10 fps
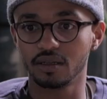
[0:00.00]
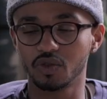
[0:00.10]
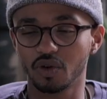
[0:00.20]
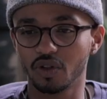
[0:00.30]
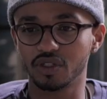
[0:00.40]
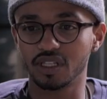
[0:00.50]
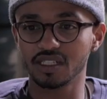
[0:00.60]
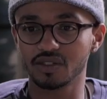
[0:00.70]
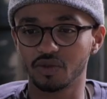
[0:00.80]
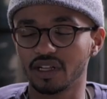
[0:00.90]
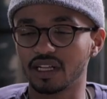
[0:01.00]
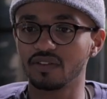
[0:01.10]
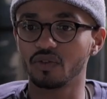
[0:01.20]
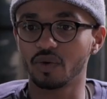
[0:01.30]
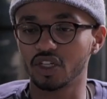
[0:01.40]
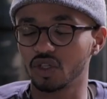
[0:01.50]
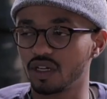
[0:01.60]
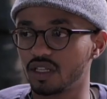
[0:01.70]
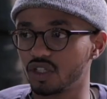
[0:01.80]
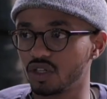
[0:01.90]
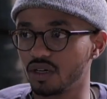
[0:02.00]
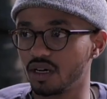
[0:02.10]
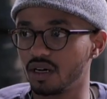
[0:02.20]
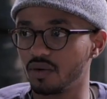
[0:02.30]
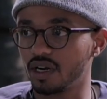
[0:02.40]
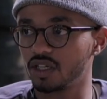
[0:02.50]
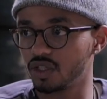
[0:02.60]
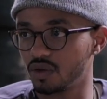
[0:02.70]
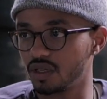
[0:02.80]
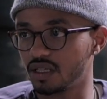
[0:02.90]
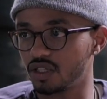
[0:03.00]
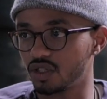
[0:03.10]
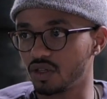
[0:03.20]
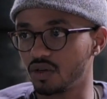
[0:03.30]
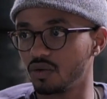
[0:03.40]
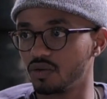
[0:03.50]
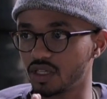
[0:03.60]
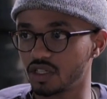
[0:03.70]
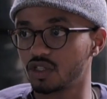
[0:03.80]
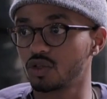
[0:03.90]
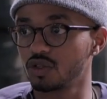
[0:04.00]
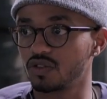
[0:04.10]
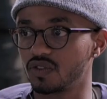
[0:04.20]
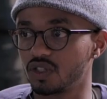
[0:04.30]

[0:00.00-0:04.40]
it's one of those things where like even when I showed it at the show, it was like exclusive